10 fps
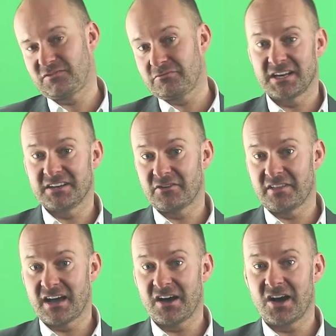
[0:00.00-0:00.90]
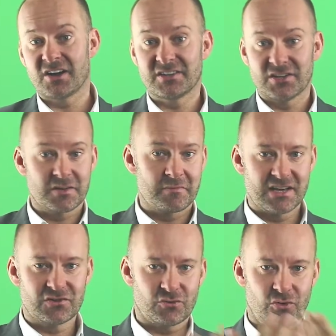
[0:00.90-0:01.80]
It's really not that hard, and you can
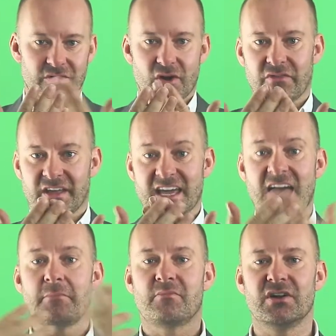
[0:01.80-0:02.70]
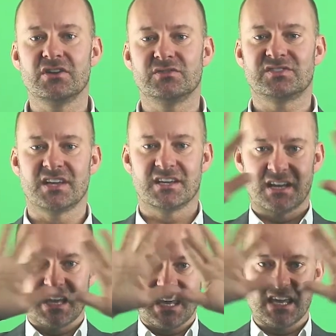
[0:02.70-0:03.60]
make sure that on the camera you see
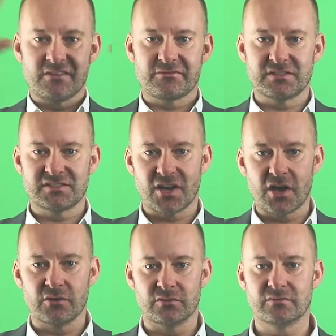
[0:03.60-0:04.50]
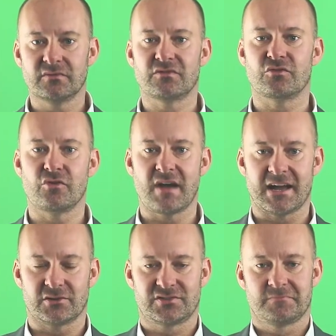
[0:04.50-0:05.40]
an even tone
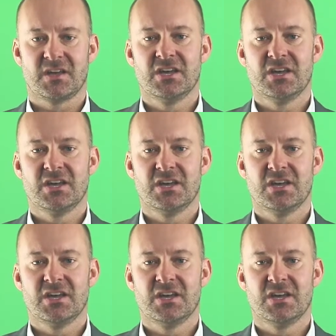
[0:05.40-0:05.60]
throughout.